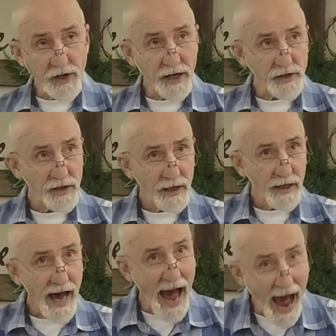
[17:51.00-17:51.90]
us
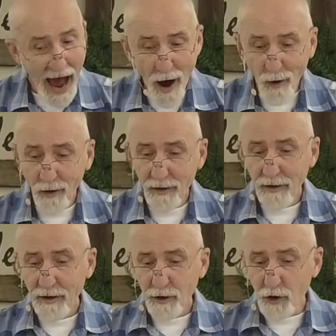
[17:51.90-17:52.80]
how
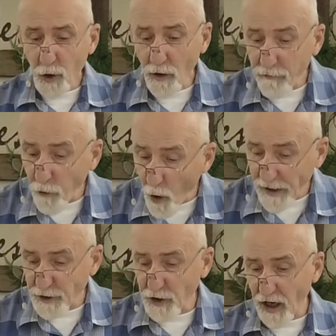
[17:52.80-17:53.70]
to
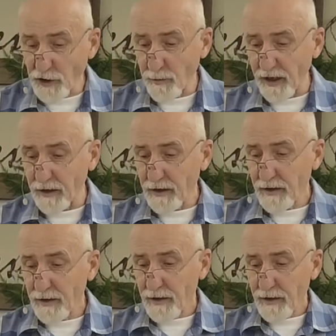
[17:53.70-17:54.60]
avoid judgment.
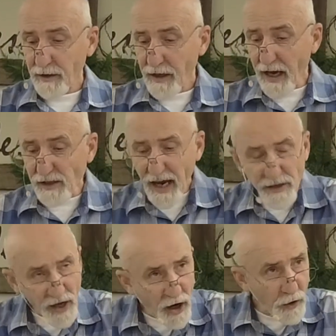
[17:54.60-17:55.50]
As,
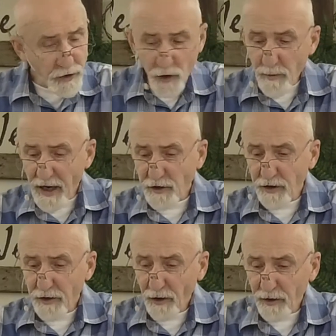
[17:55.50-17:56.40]
as I also
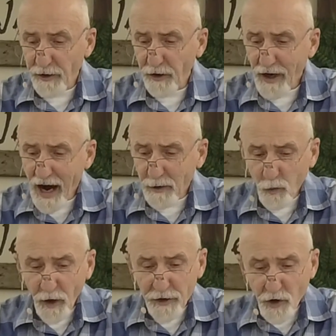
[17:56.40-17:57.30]
mentioned earlier, God
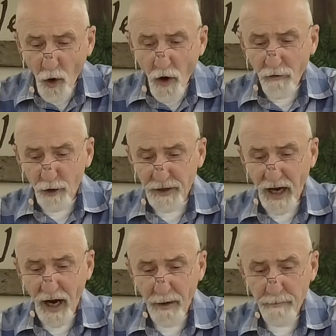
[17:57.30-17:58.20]
works
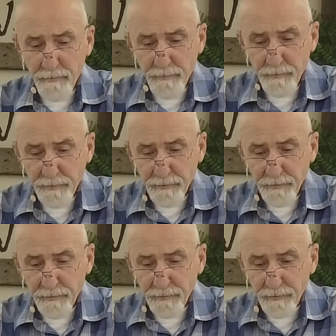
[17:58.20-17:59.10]
overtime
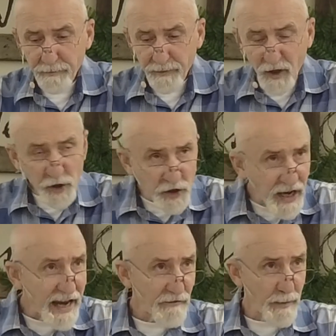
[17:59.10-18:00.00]
to
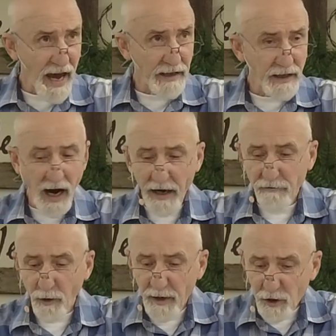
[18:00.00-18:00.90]
save mankind
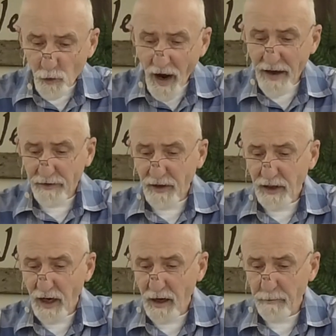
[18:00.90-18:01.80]
from his wrath to
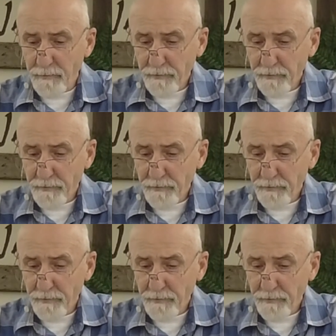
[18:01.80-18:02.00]
come.